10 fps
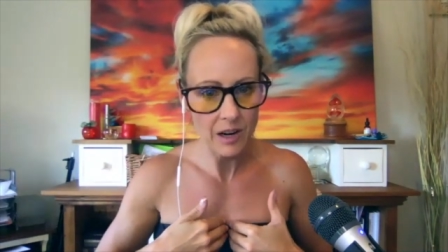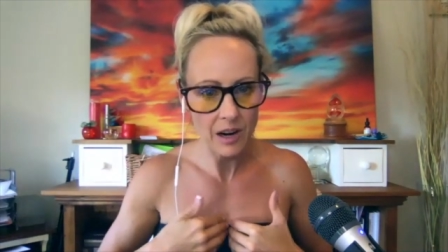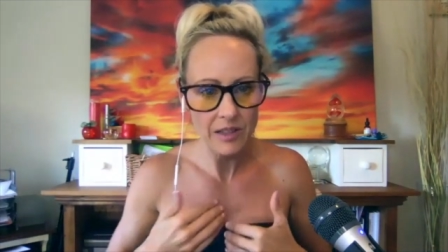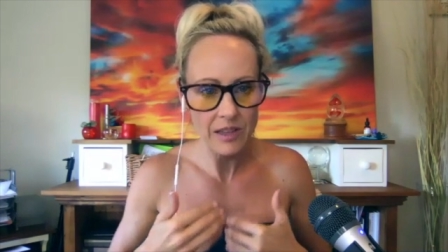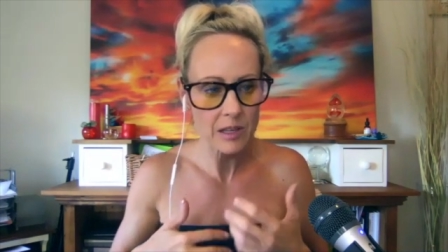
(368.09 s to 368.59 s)

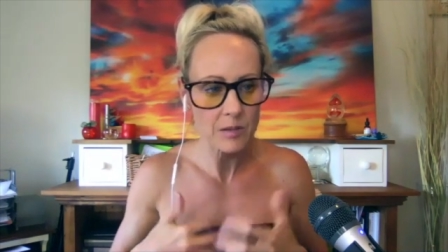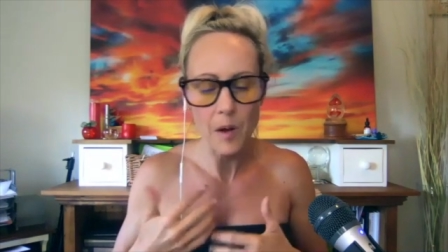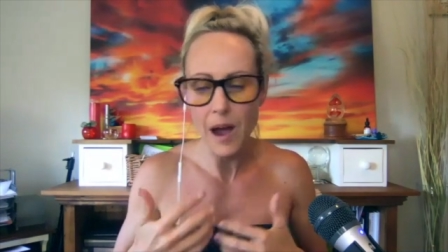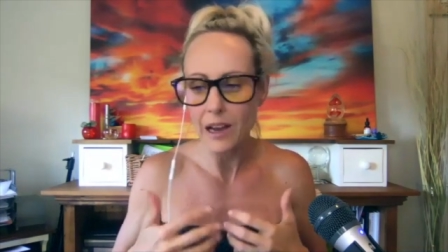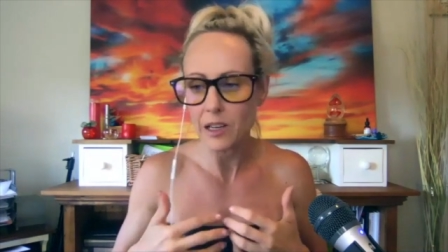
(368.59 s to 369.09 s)
And this is
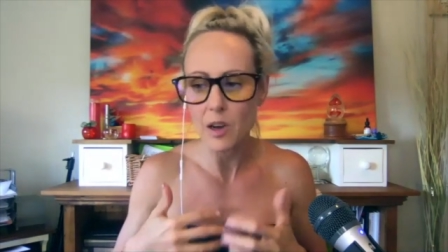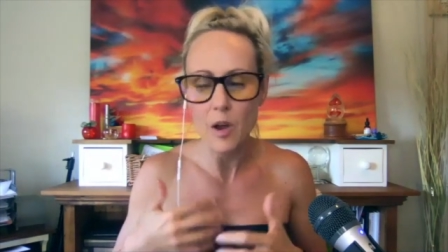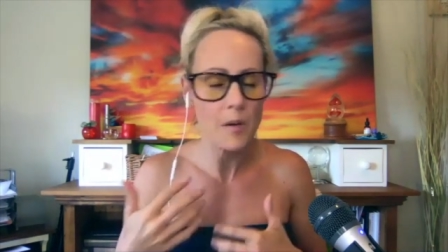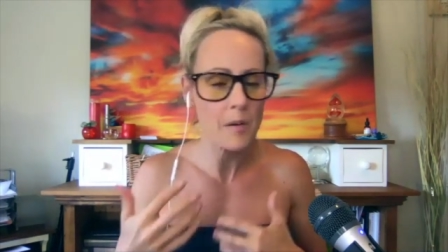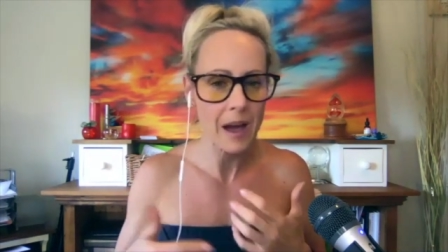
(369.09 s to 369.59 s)
why
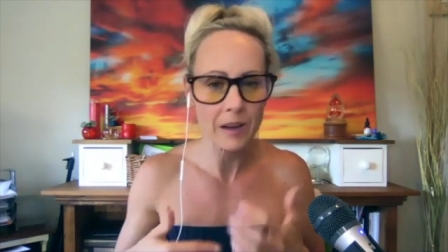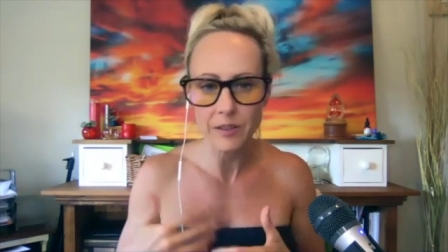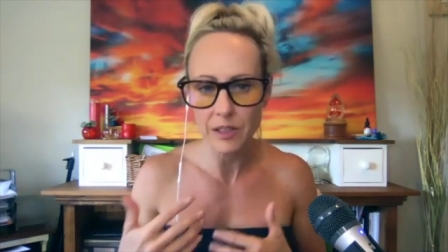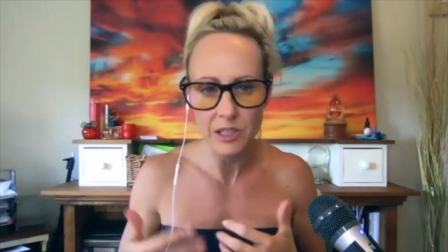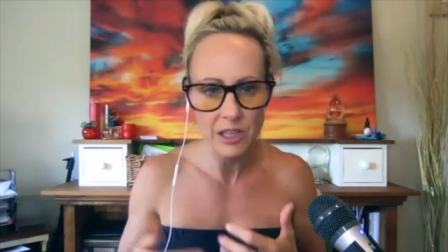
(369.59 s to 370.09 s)
no amount of
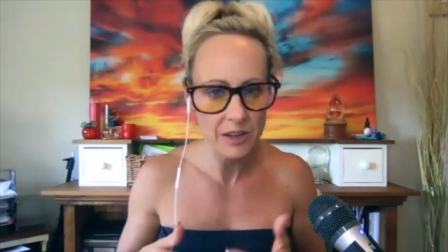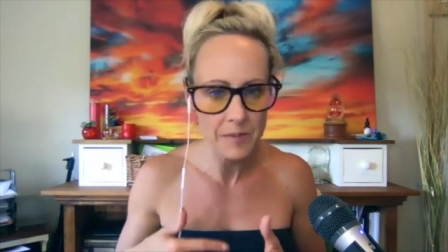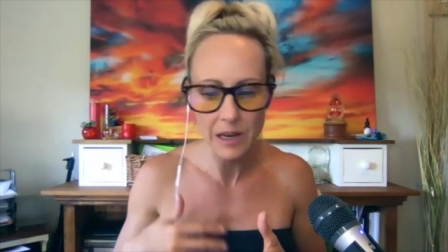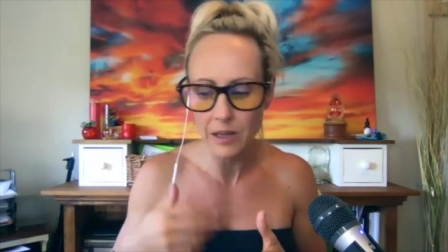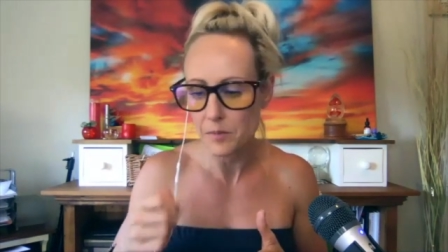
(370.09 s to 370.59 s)

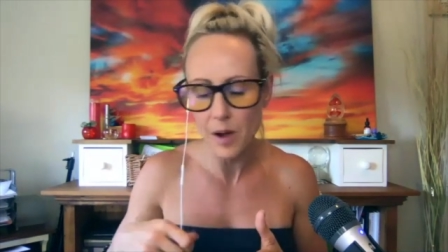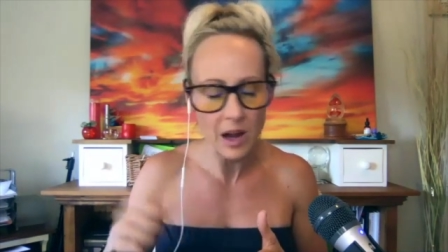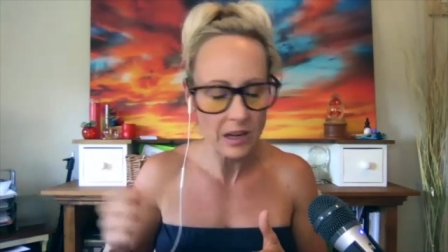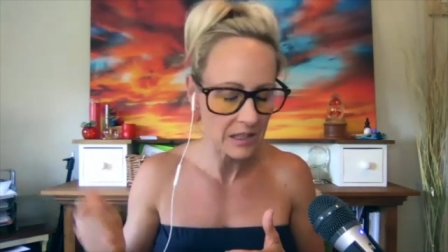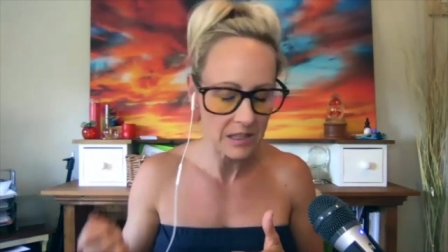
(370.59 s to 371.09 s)
achievement or
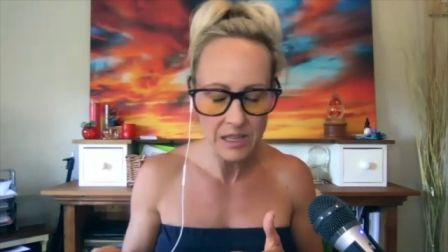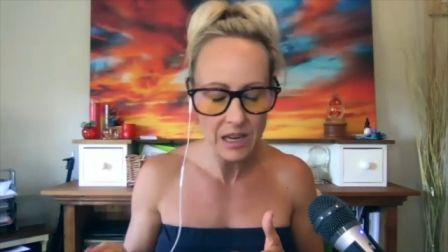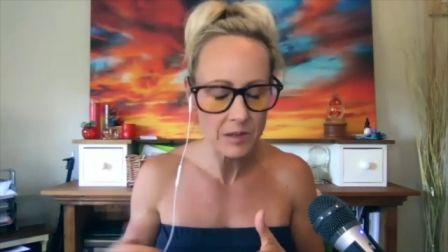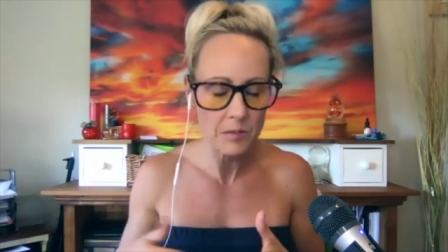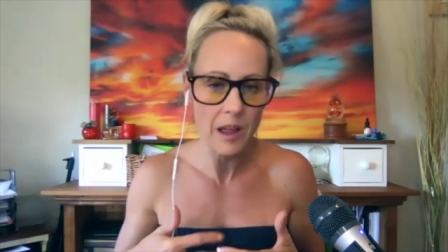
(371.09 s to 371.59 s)
boxes
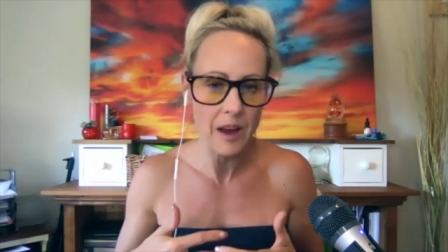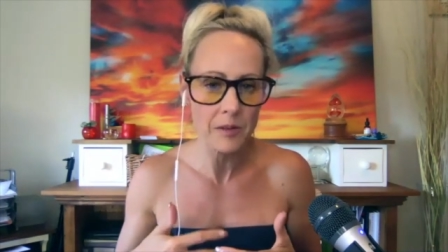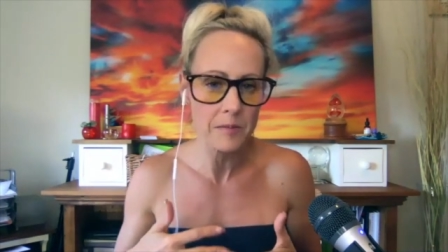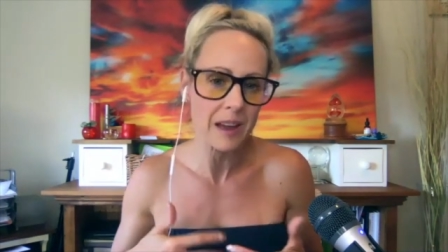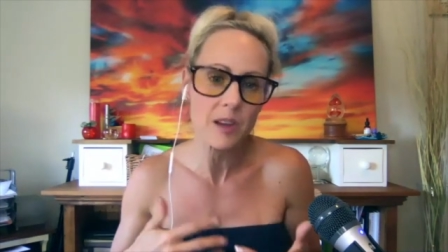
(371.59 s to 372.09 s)
ticked will ever
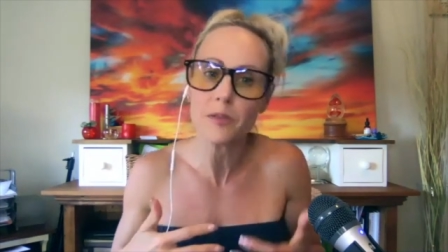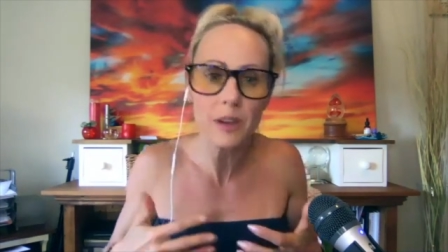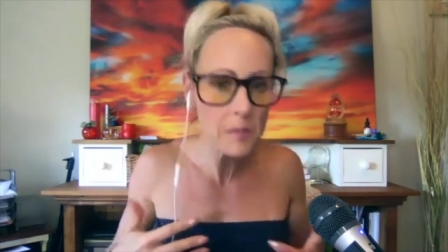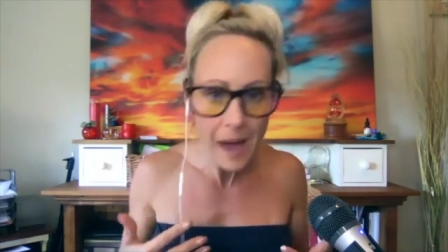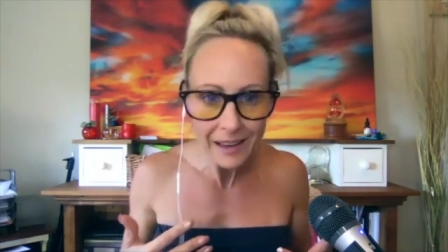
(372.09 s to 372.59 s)
make you
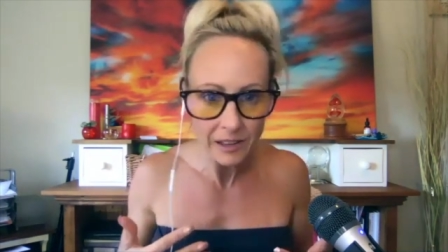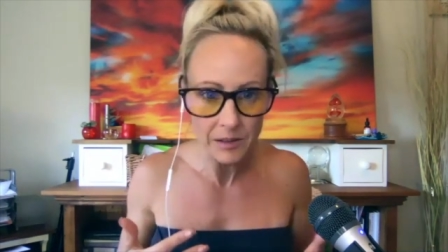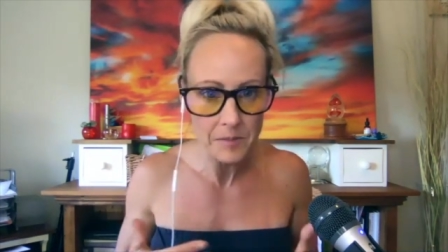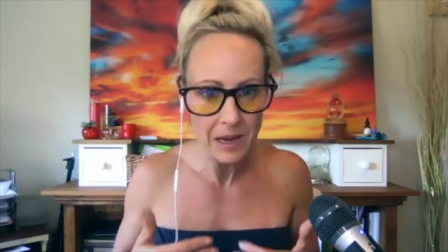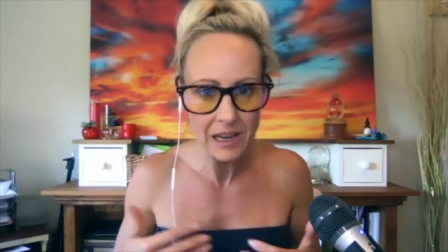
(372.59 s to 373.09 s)
feel
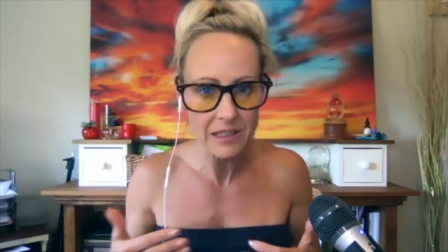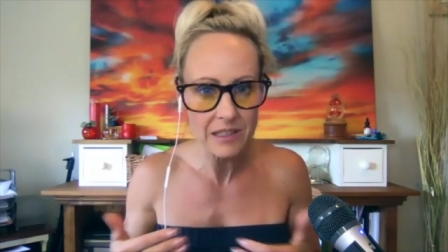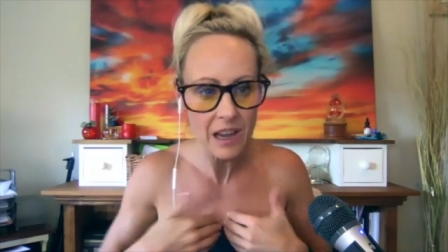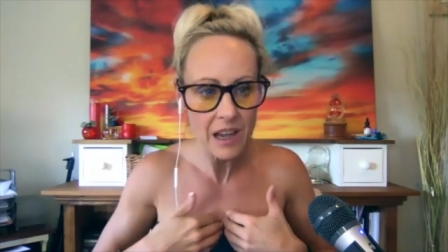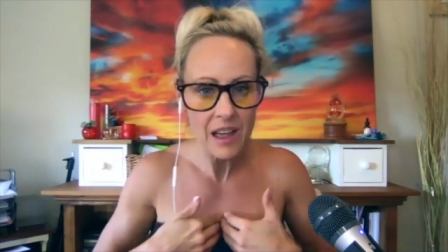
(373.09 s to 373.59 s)
better, because
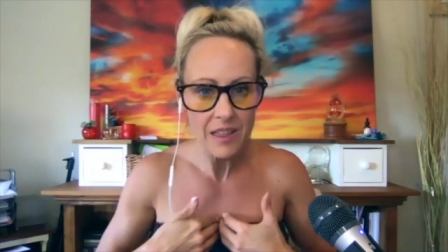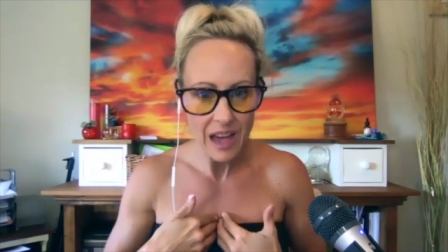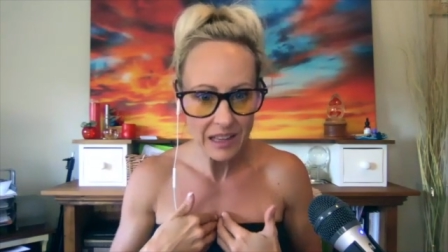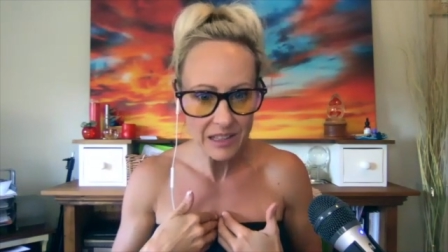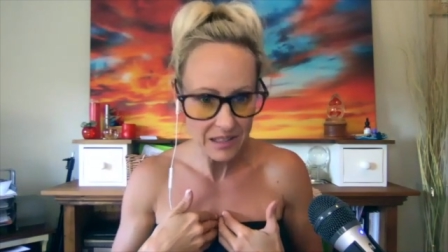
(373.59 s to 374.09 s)

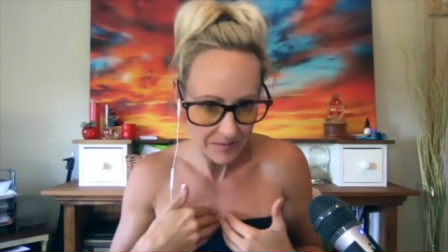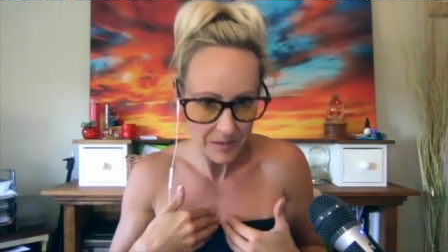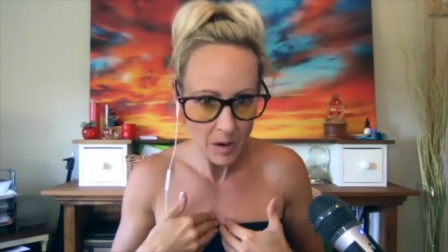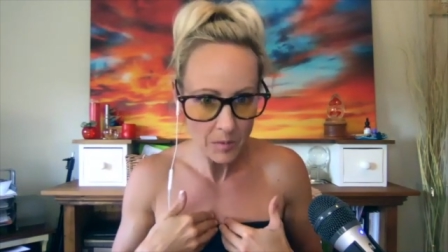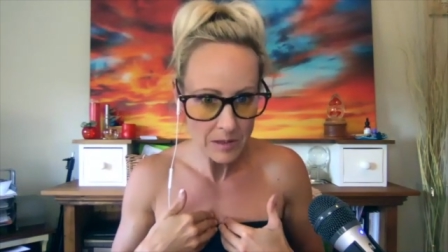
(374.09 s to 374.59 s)
that's
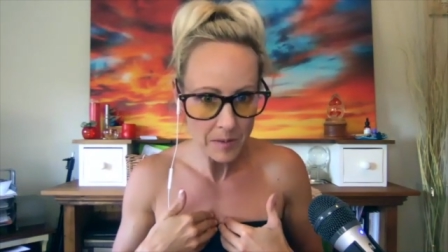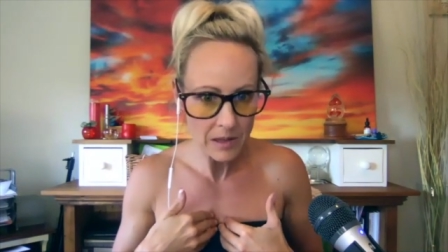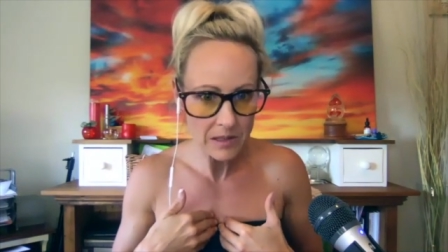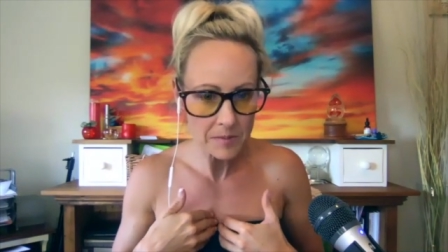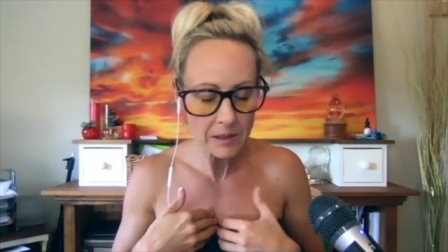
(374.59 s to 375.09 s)
your
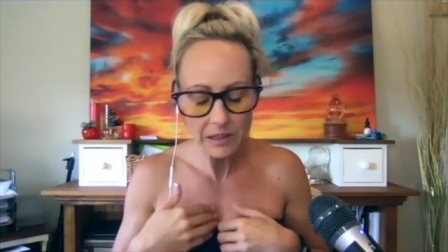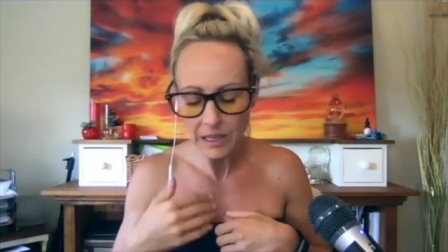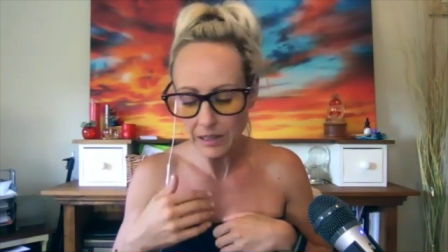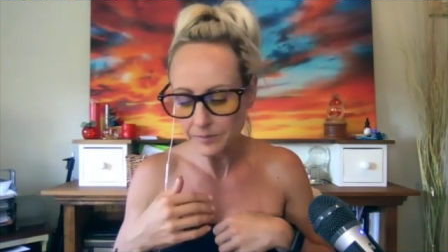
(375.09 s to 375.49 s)
responsibility.